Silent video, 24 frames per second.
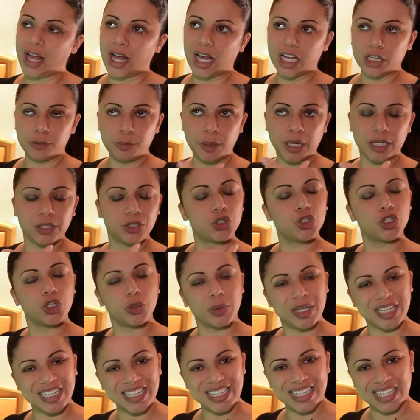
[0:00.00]
I had planned on
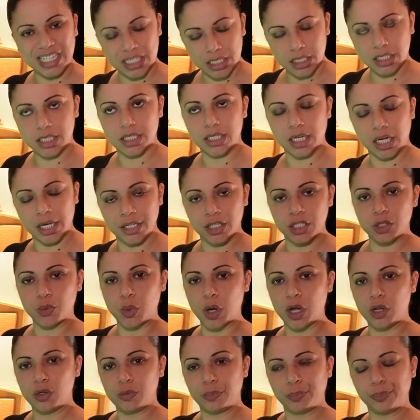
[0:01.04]
doing it inside as
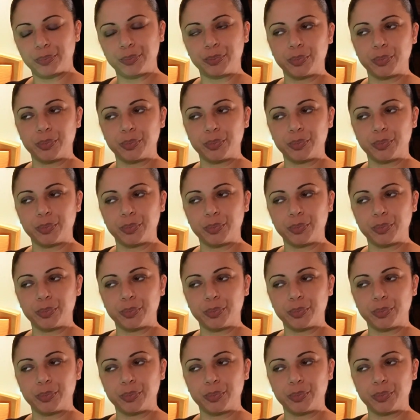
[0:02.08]
well,